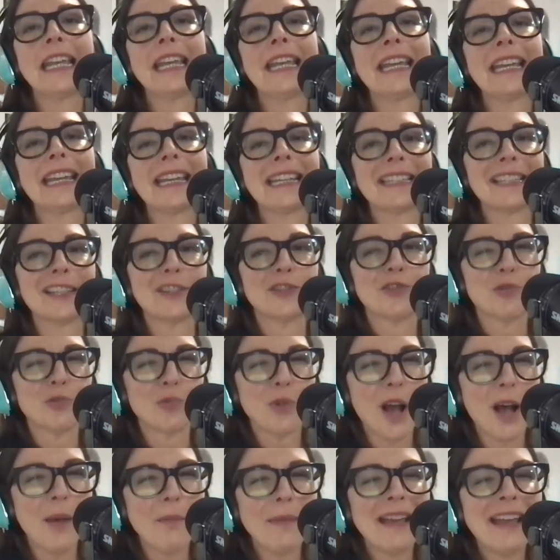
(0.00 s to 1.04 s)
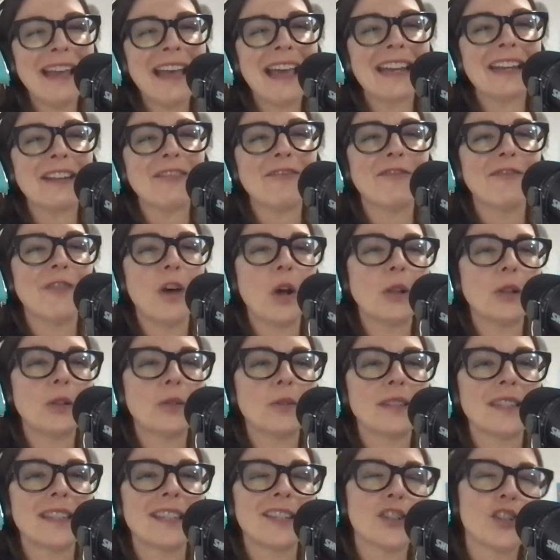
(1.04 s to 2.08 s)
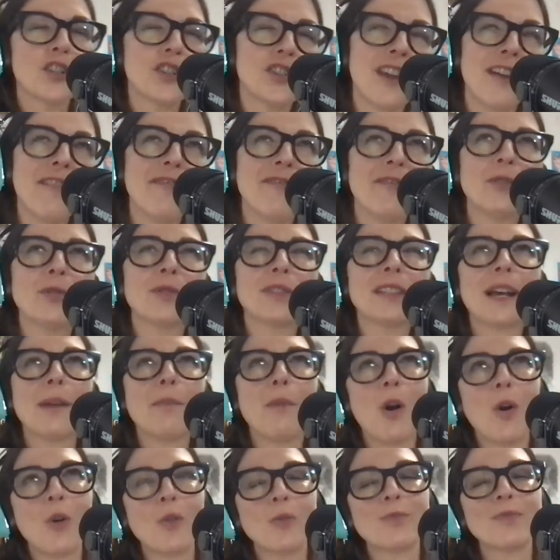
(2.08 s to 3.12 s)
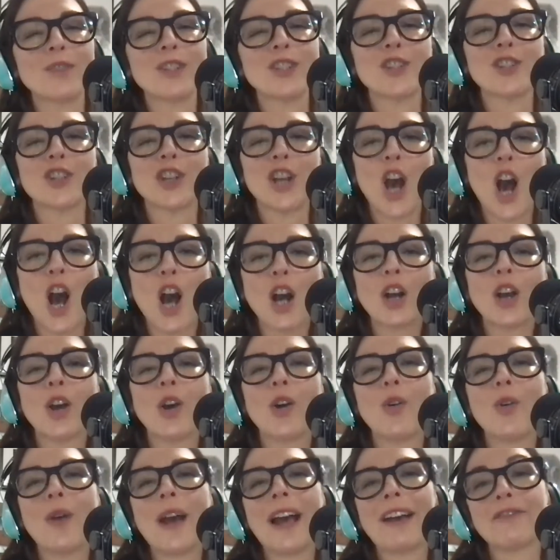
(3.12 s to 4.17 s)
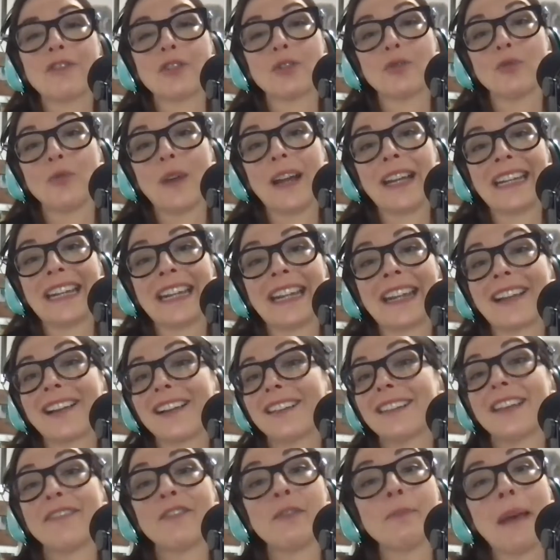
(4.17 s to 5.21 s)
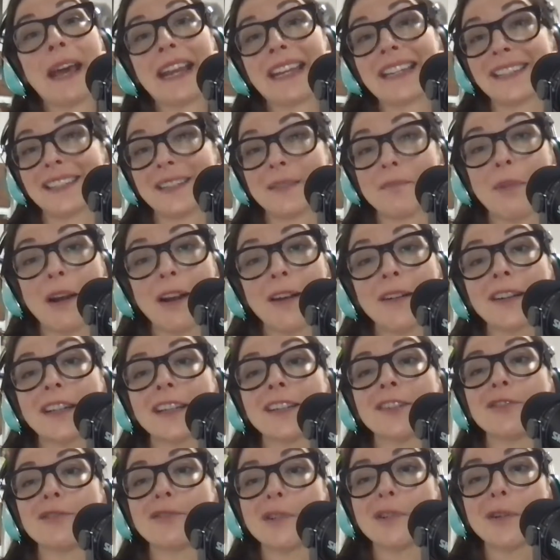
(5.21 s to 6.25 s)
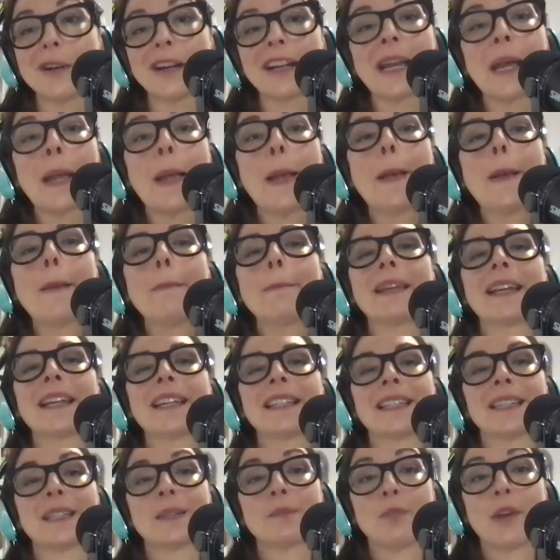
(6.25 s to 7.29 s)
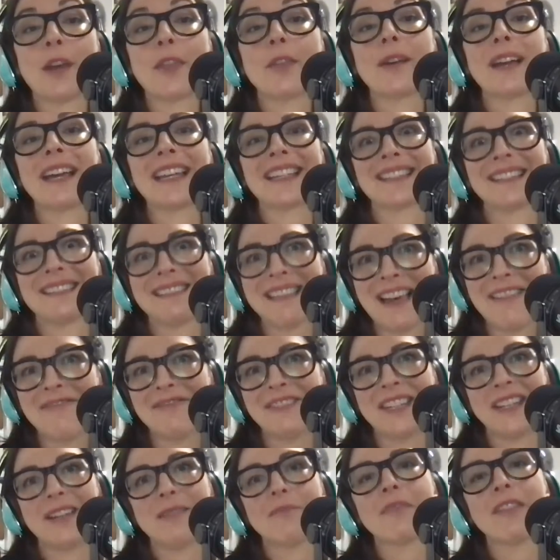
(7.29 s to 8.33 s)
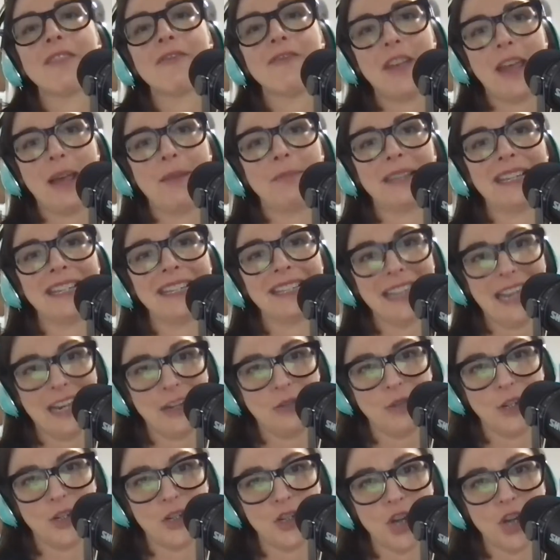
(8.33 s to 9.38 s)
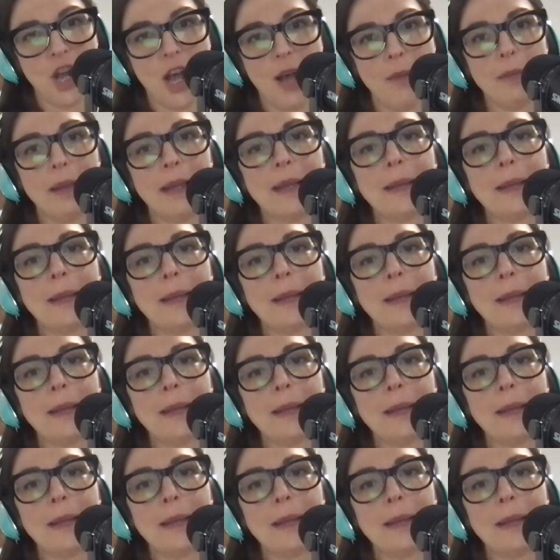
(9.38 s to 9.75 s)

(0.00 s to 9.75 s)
It's a drama and it follows this chef who's come home to Chicago after running 11 Madison Park in New York because his brother has left him the family sandwich shop.